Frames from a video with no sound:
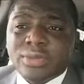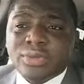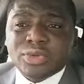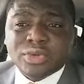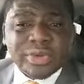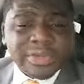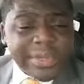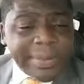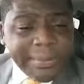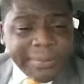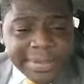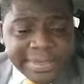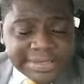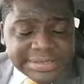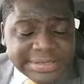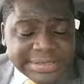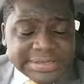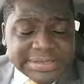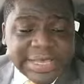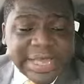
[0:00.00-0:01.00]
do the
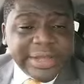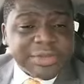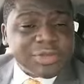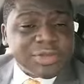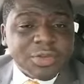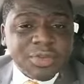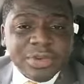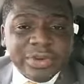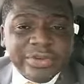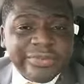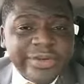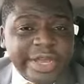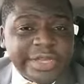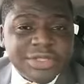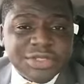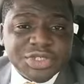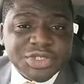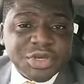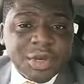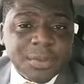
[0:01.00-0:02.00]
best it can to
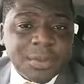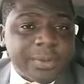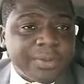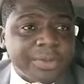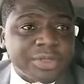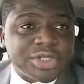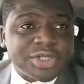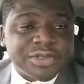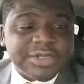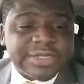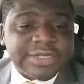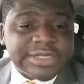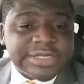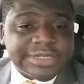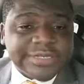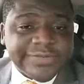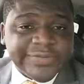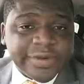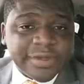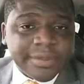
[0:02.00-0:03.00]
provide job
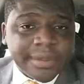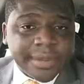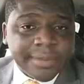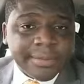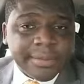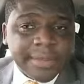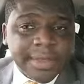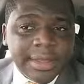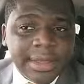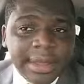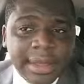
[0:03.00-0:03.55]
opportunities for them.